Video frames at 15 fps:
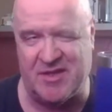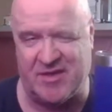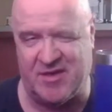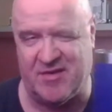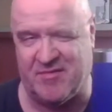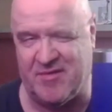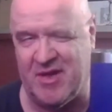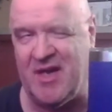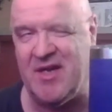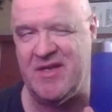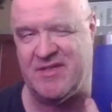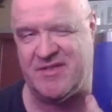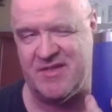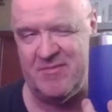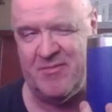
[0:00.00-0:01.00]
that they're
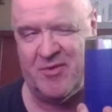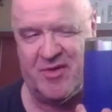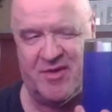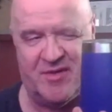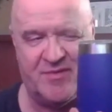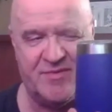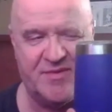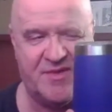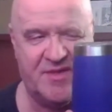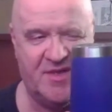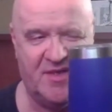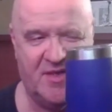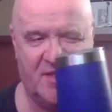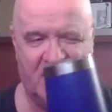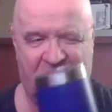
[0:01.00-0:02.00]
not somewhere else.
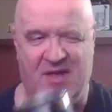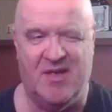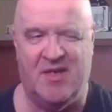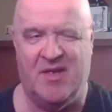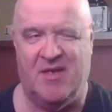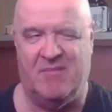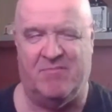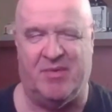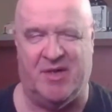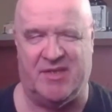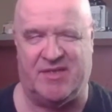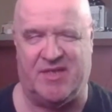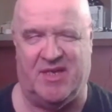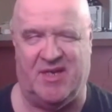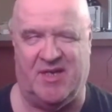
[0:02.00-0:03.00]

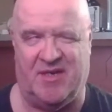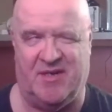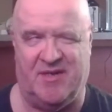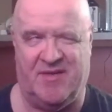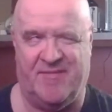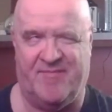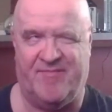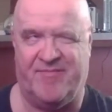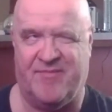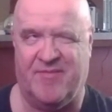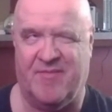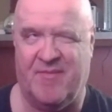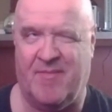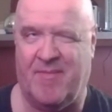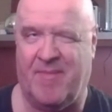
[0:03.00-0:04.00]
But,
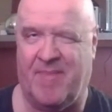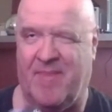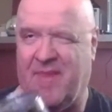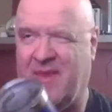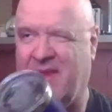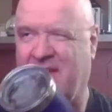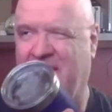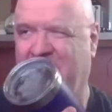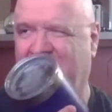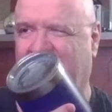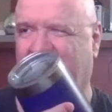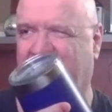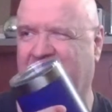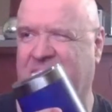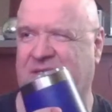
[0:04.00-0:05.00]

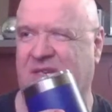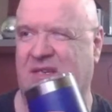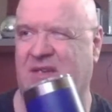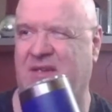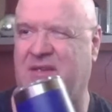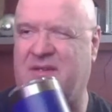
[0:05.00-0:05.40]
and it's